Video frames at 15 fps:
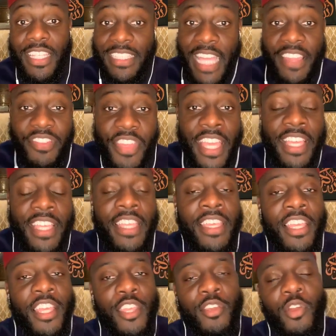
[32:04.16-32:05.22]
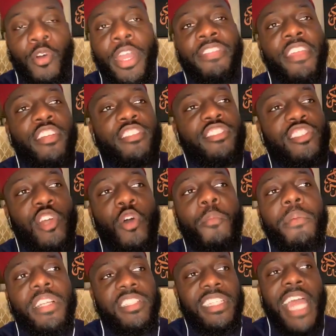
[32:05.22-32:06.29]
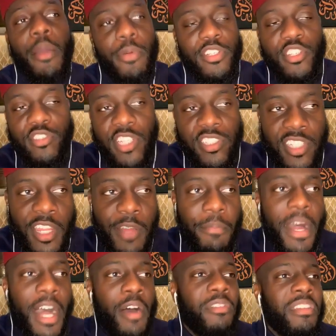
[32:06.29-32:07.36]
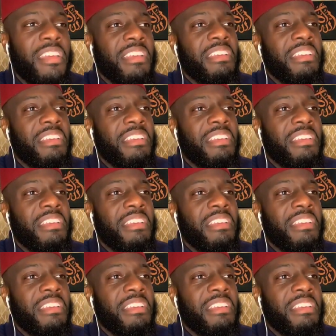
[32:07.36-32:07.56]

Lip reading: they think, you know, and there's so much in our tradition about